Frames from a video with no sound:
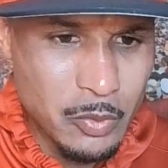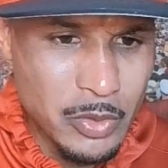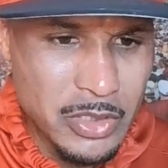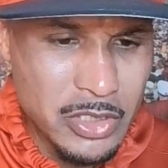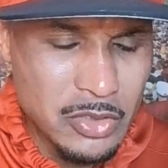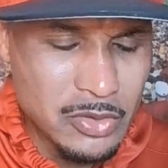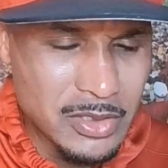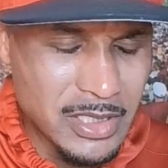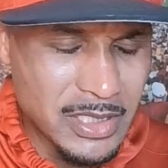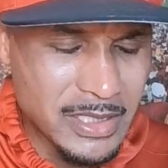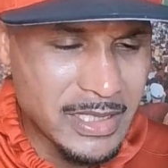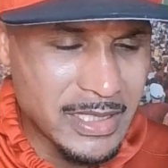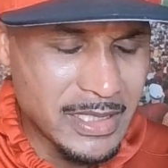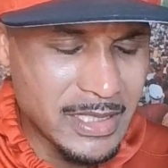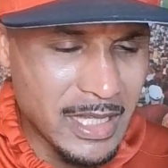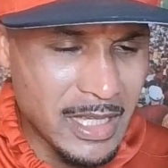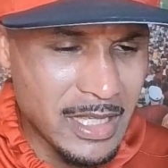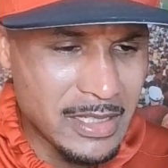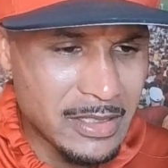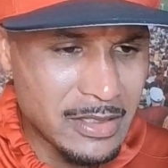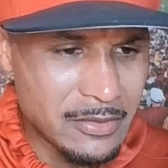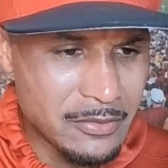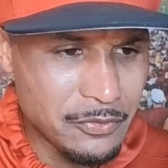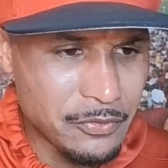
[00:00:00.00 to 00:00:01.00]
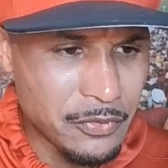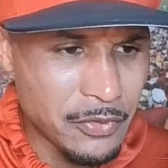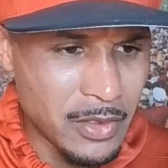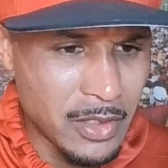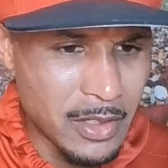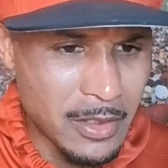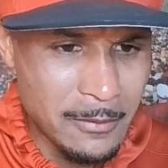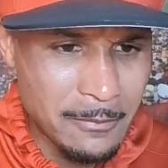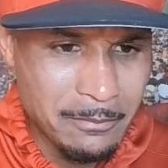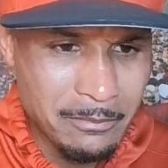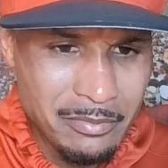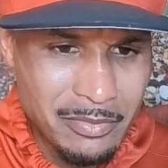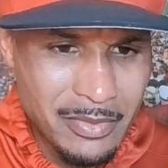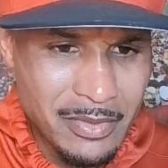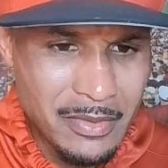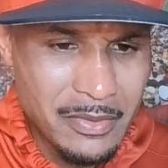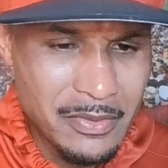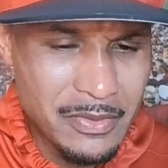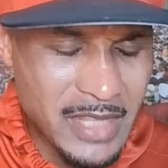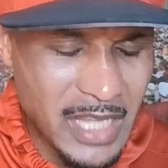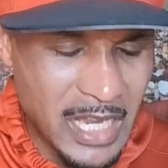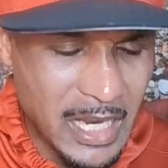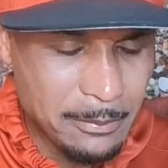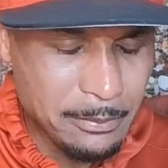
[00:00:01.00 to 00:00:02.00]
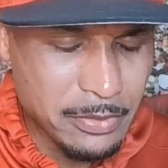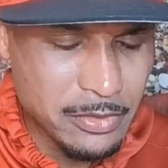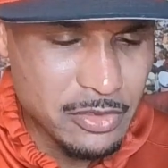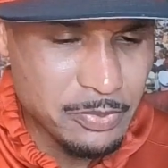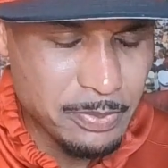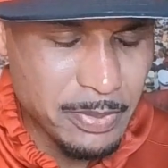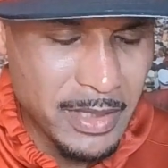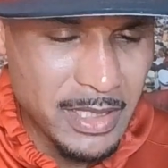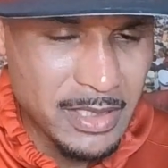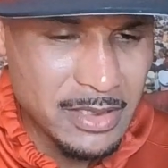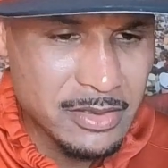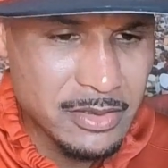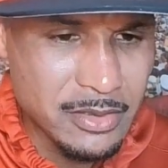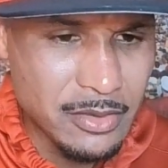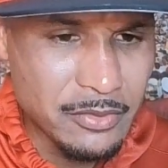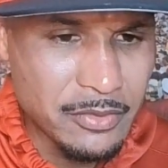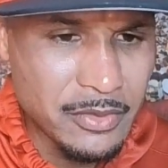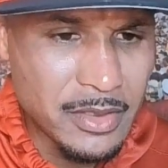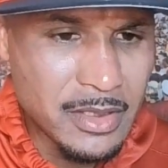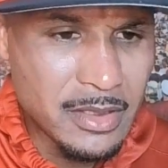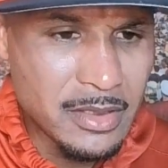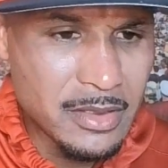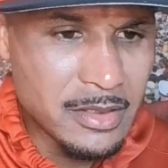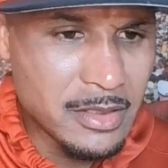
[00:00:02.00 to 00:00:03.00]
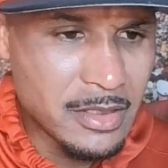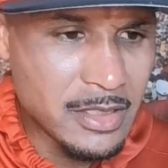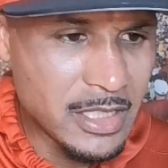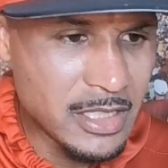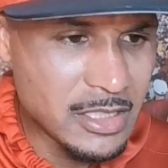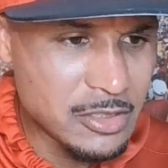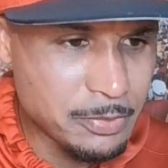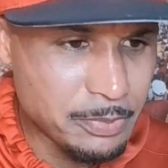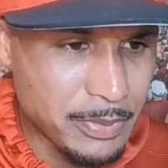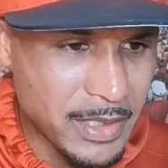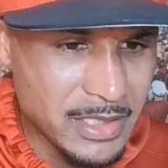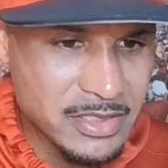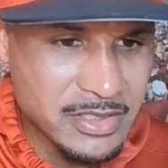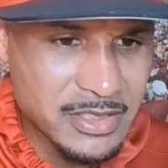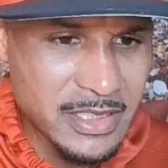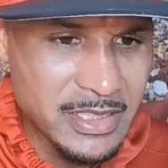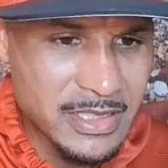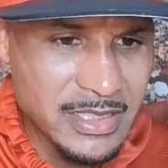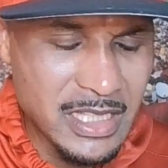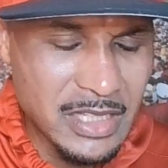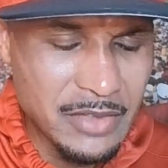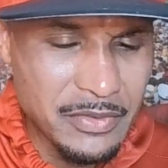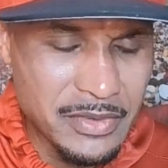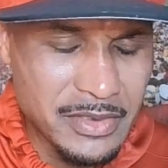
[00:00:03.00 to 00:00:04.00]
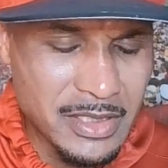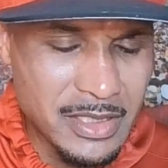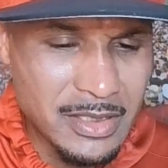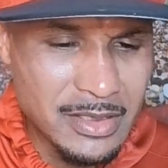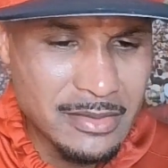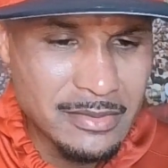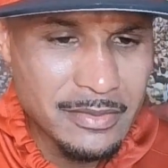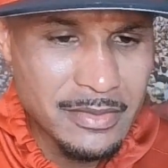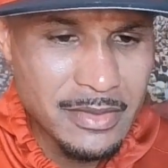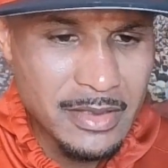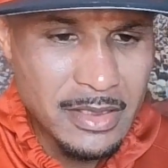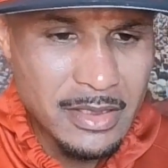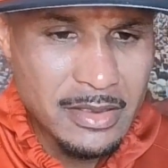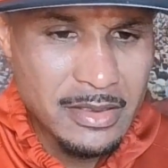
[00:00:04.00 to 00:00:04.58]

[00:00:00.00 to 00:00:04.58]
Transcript: when you're looking at it from that perspective, especially given the